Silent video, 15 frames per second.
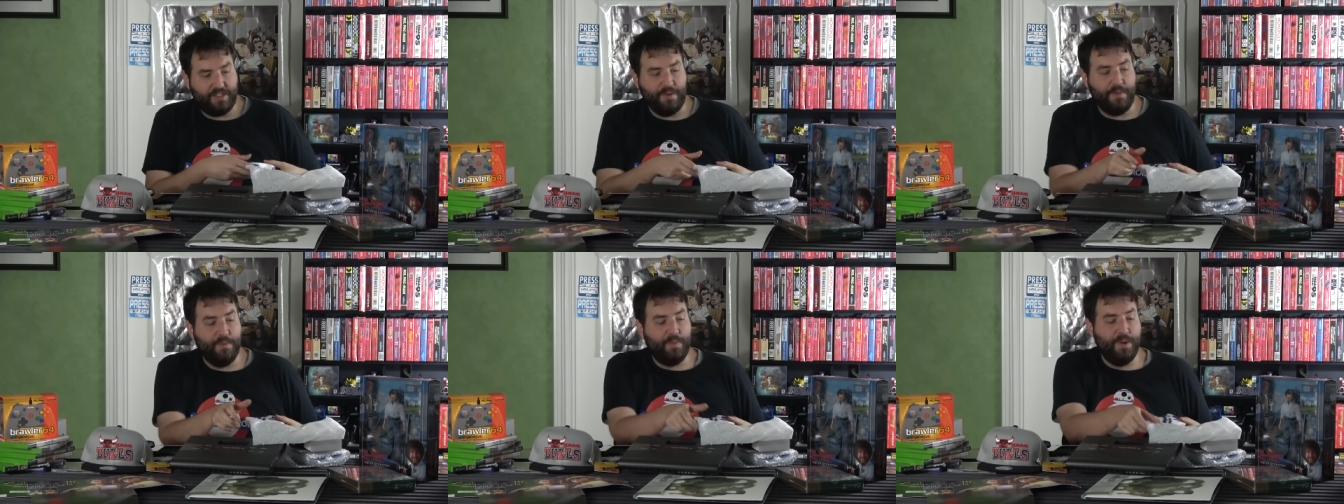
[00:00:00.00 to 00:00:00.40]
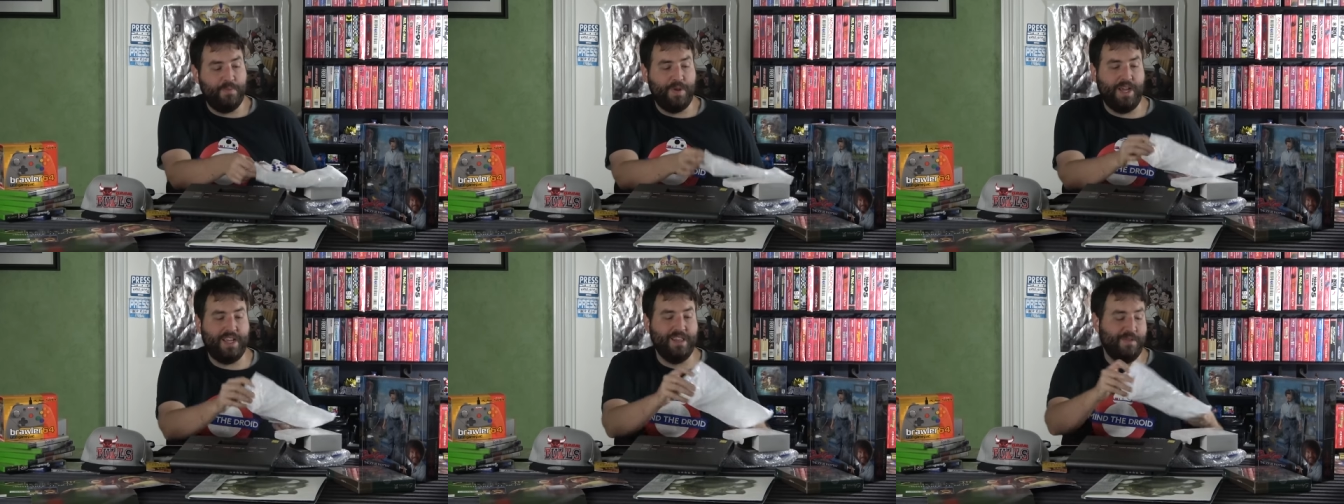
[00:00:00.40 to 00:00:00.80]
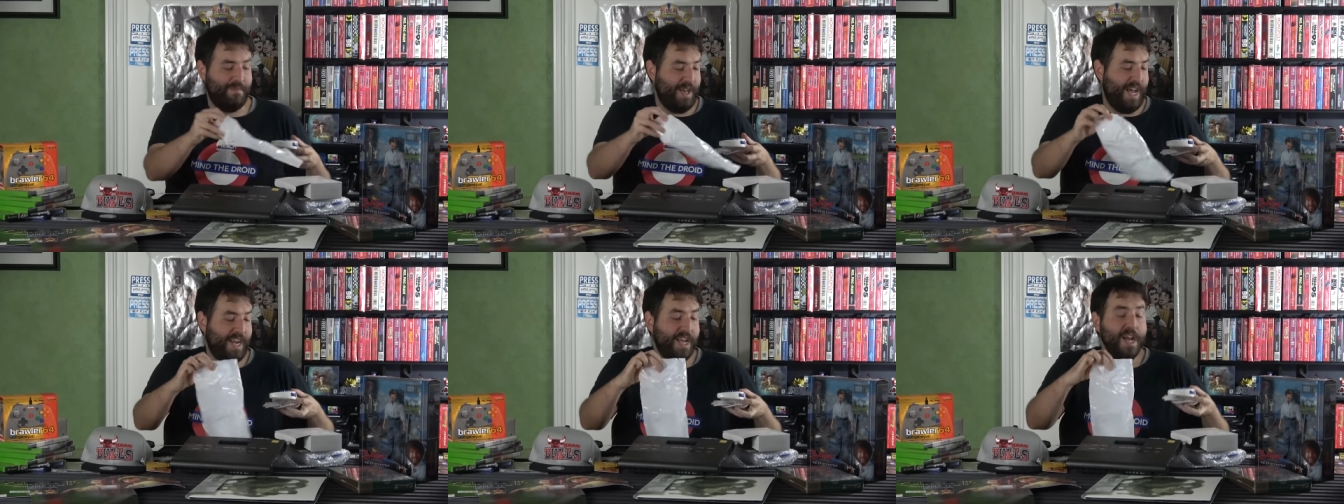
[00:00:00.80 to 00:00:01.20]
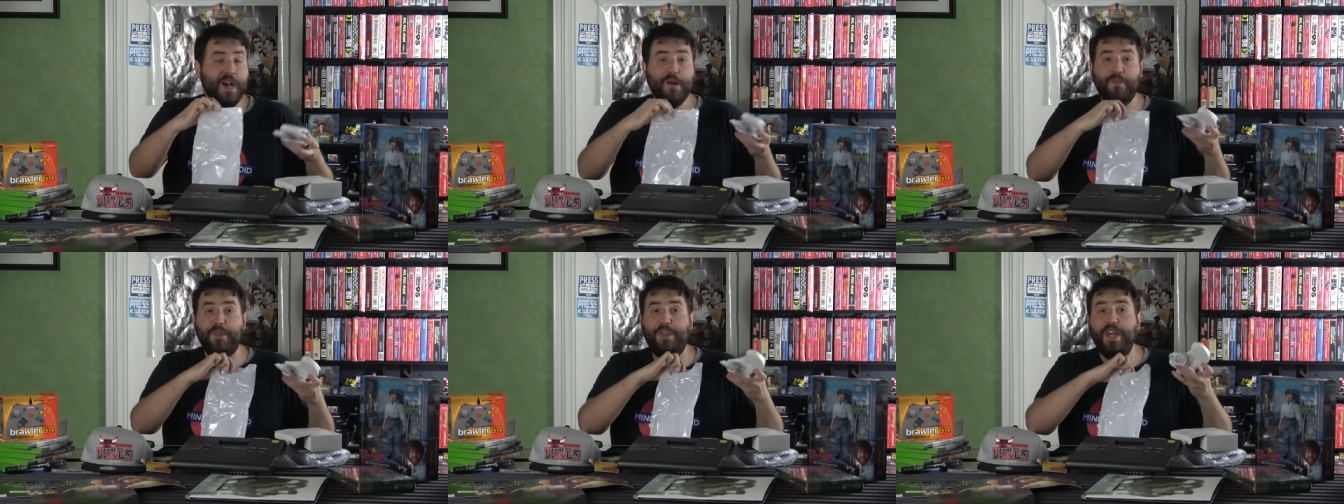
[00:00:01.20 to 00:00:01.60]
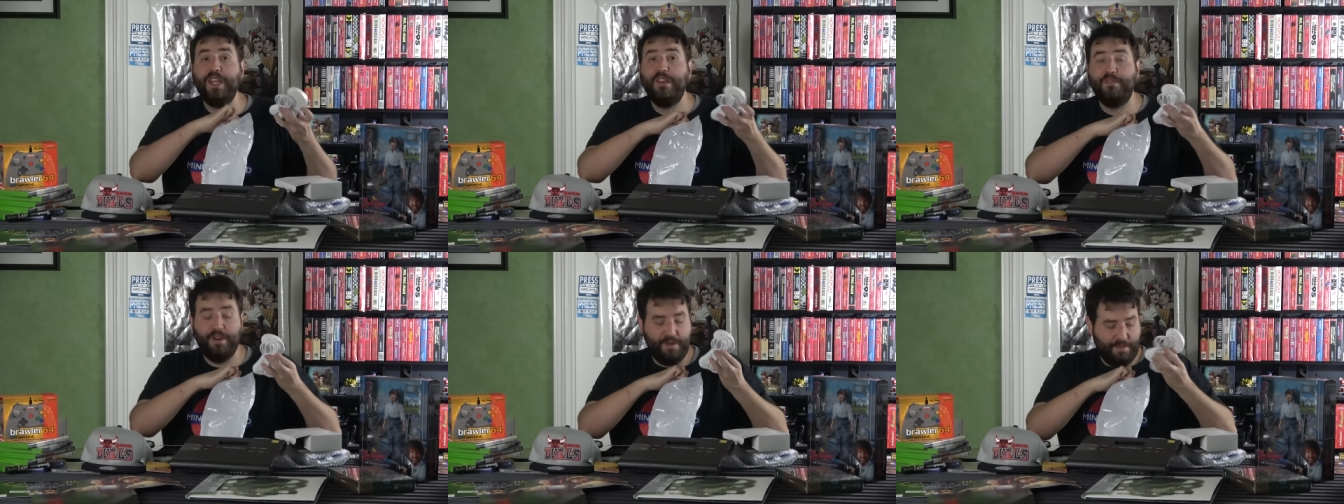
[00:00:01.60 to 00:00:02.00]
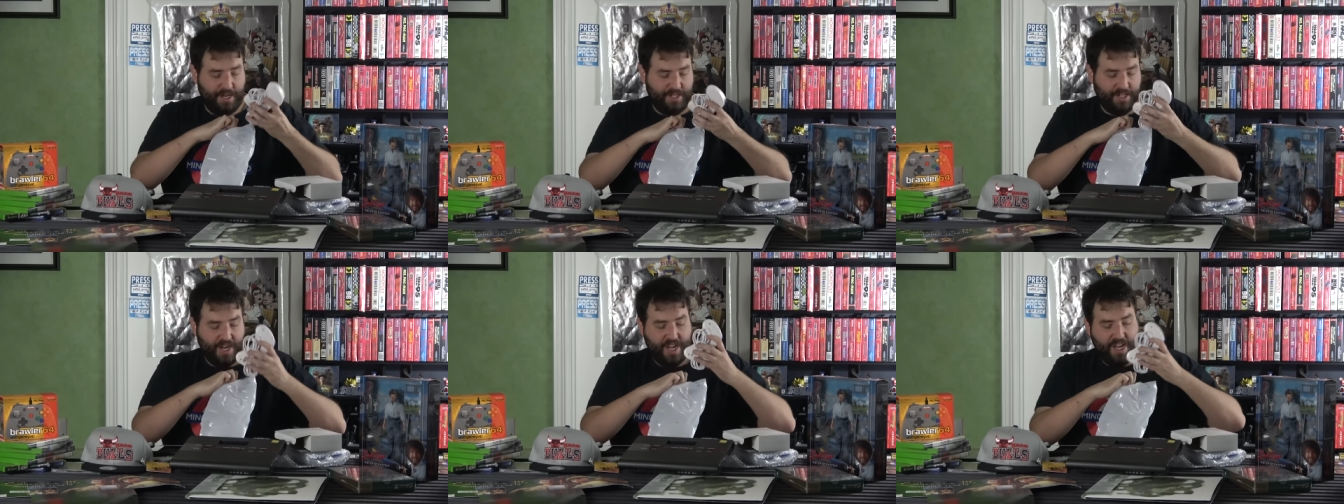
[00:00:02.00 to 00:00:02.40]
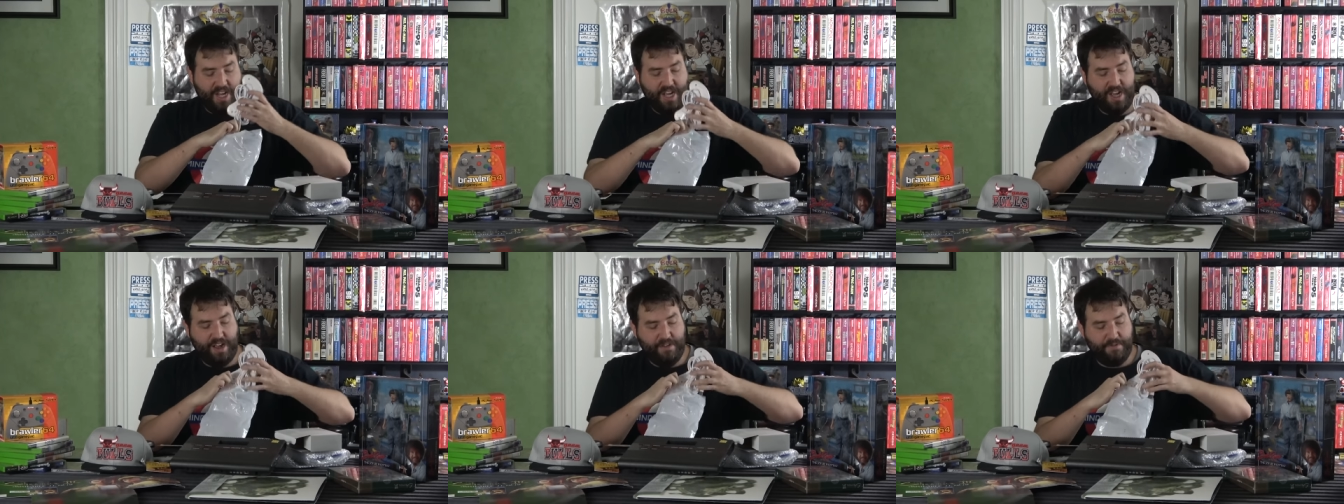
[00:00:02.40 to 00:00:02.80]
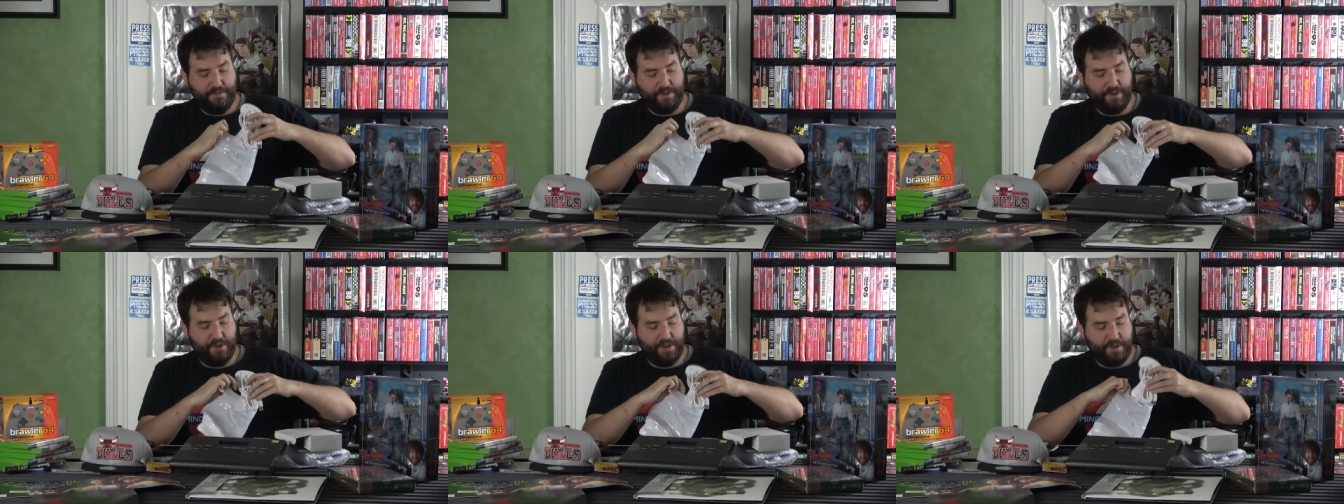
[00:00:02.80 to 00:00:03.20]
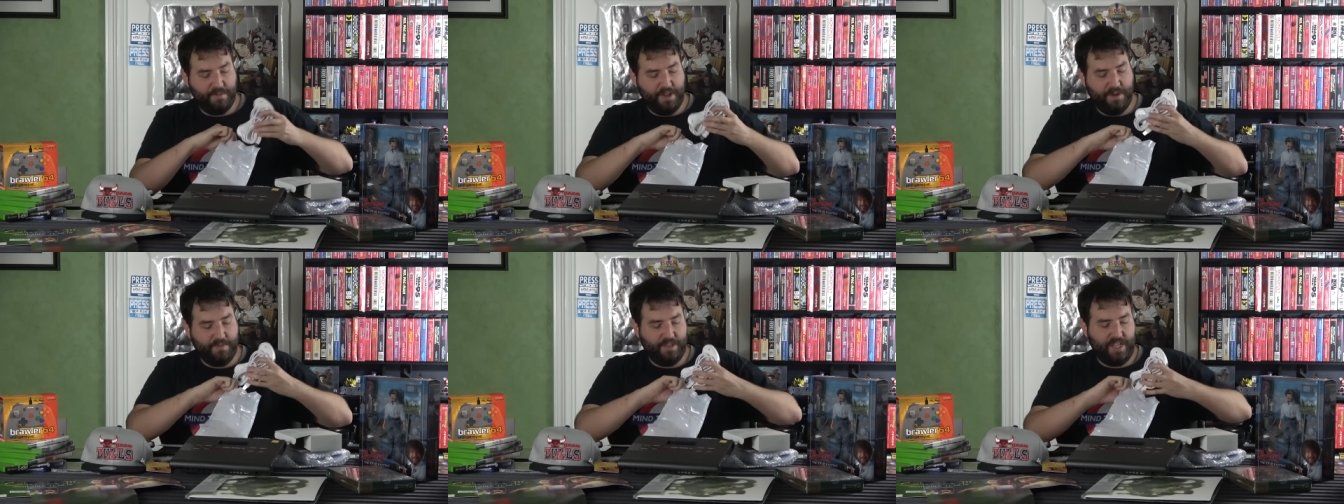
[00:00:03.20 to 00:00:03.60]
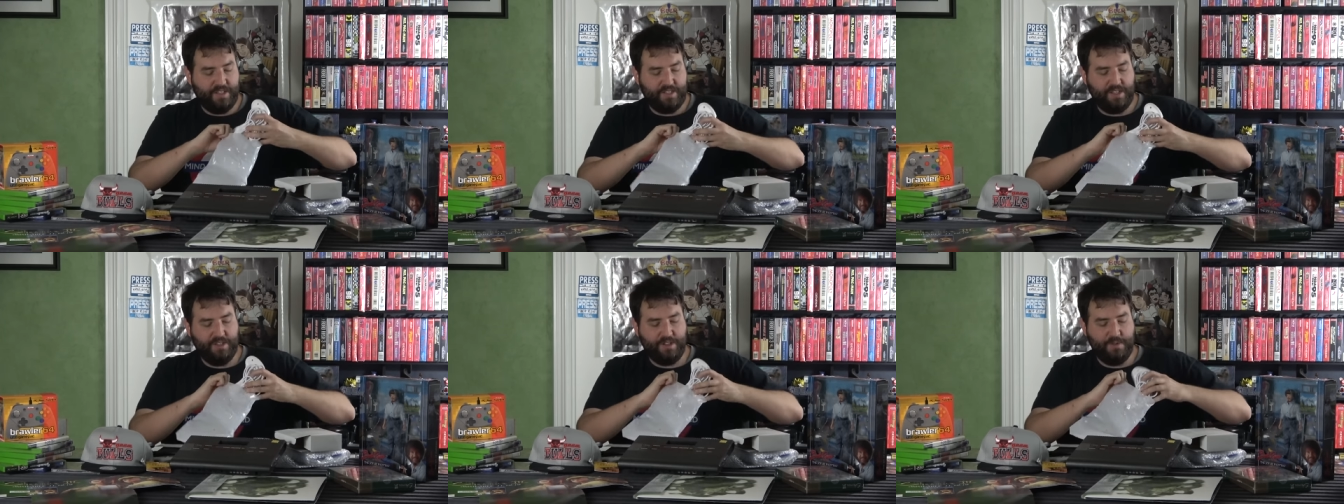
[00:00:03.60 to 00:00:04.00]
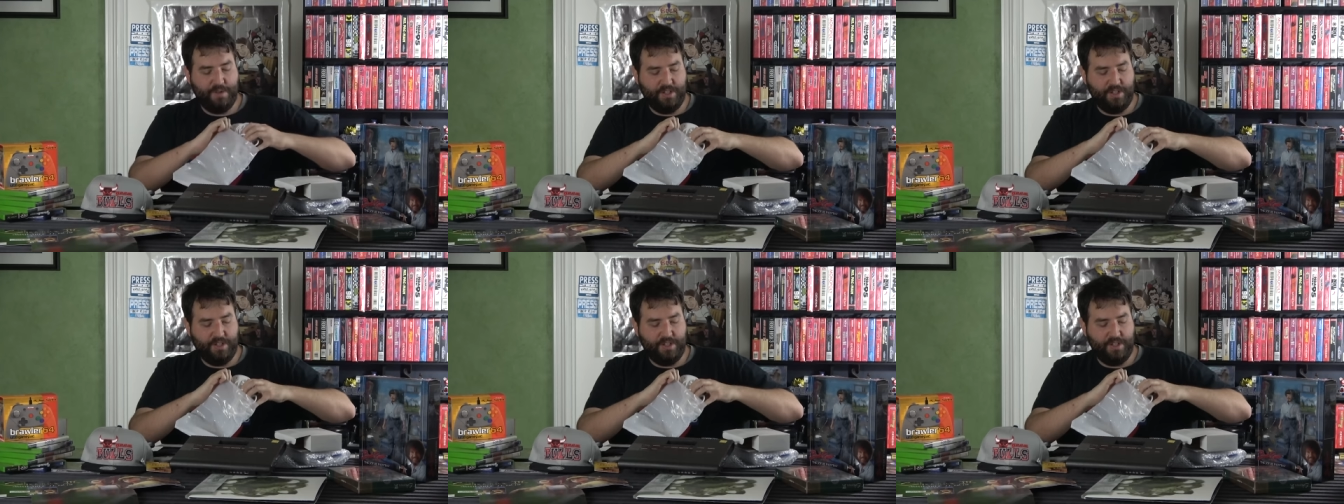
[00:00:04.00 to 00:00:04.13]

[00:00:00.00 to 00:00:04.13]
so I'm gonna put it back in the bag. But thank you very much uh, for hooking me up with that Skill Jim.